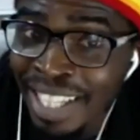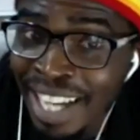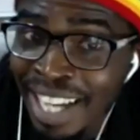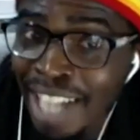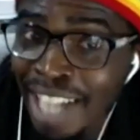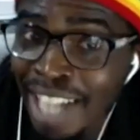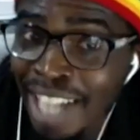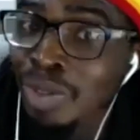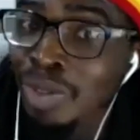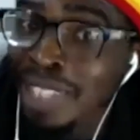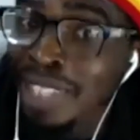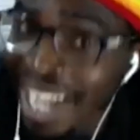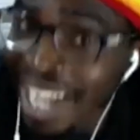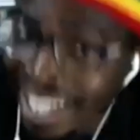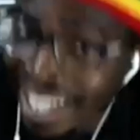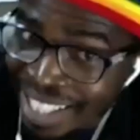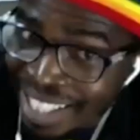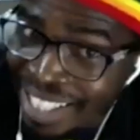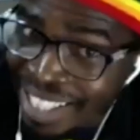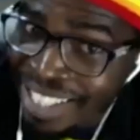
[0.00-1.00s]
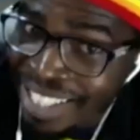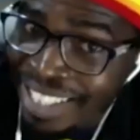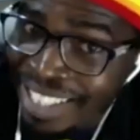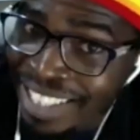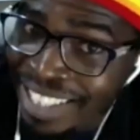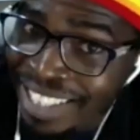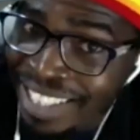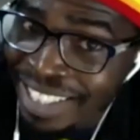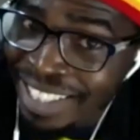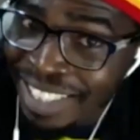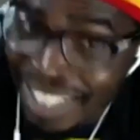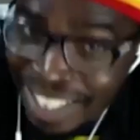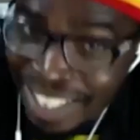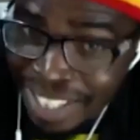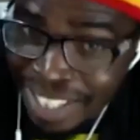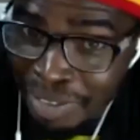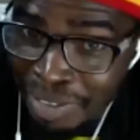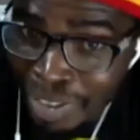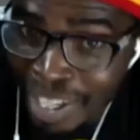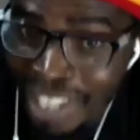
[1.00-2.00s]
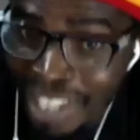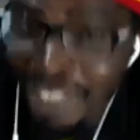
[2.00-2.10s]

I should carry this thing for her.